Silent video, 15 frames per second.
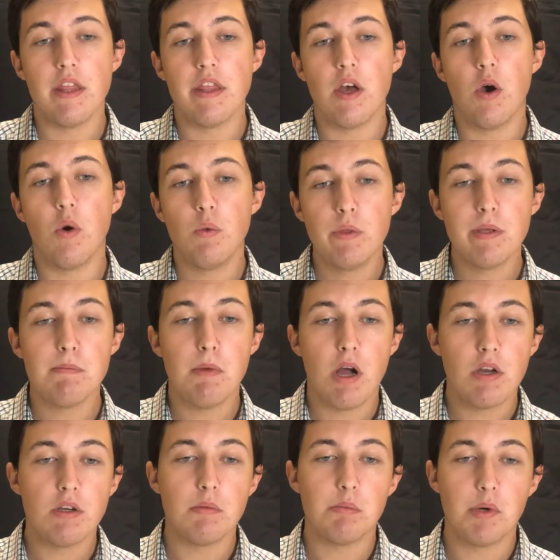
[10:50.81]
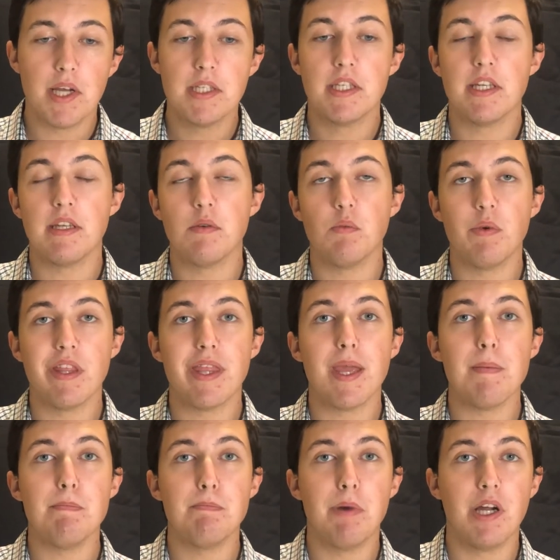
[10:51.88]
the only modern president with
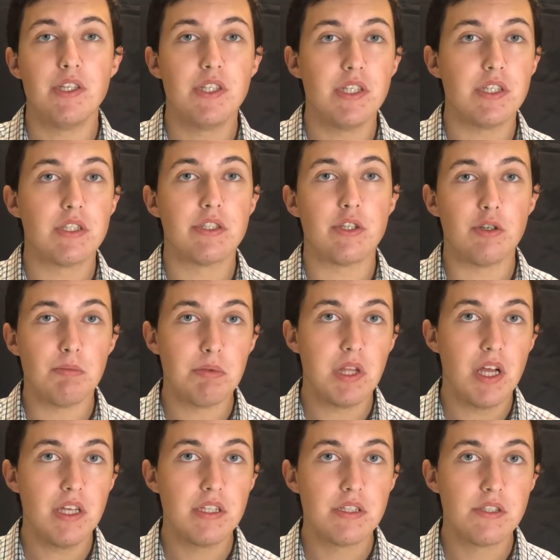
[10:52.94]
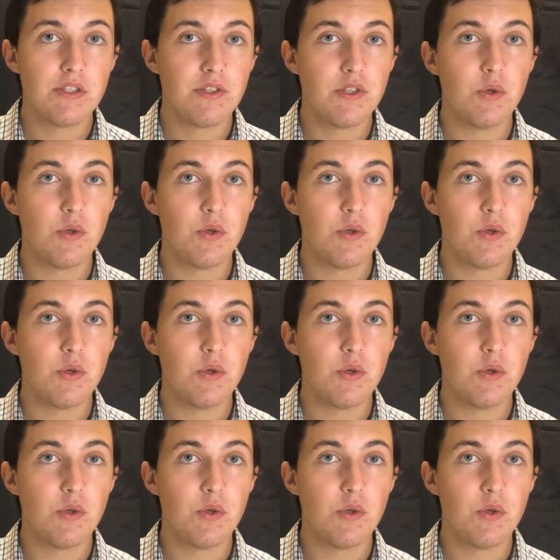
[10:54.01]
a budget surplus